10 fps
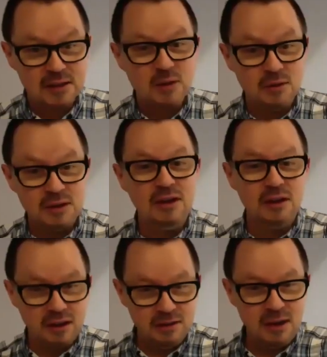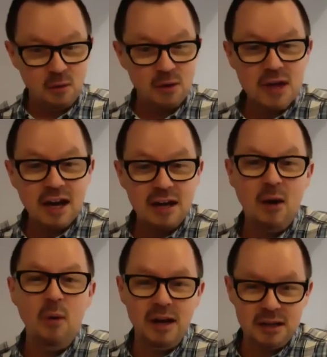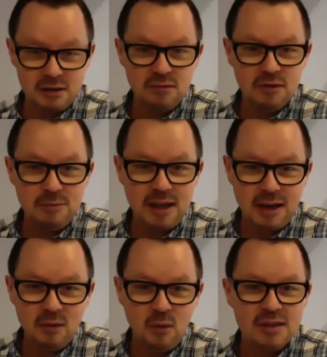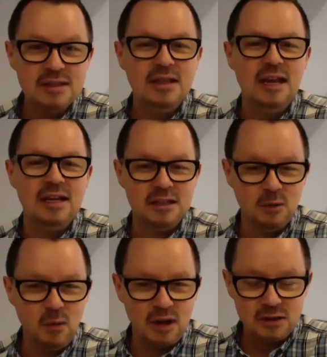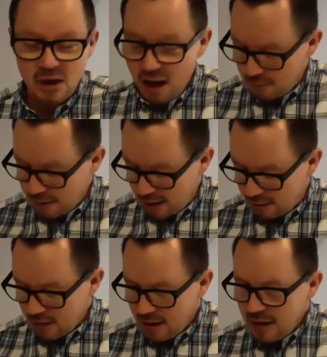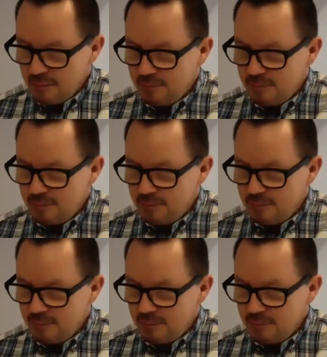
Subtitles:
So we're talking about when is the repeat, what's the next thing we want to talk about.